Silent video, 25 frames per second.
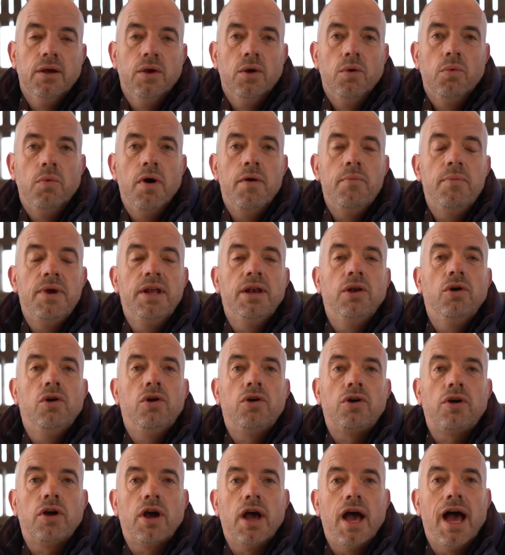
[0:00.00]
When we
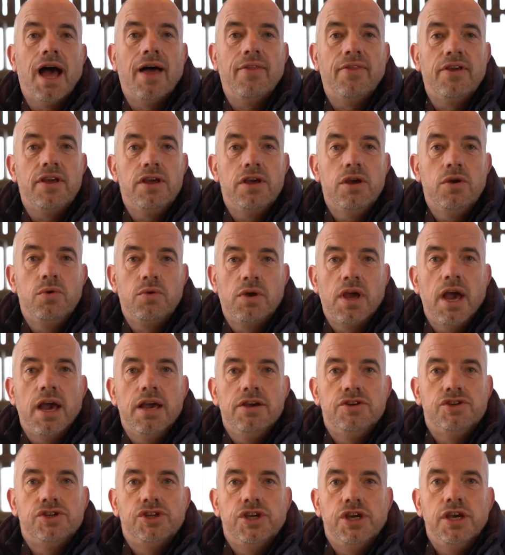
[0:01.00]
look at the U K
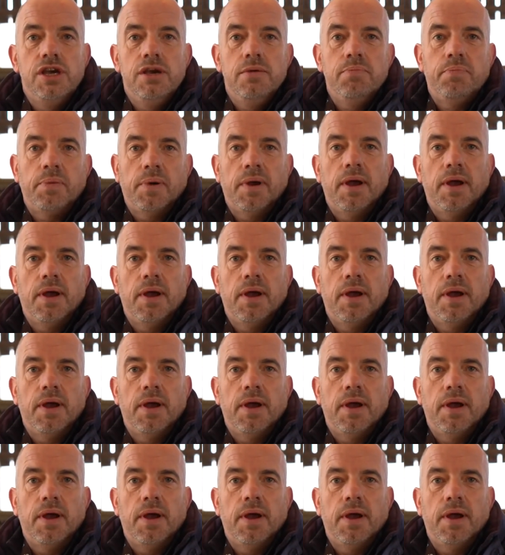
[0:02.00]
sheep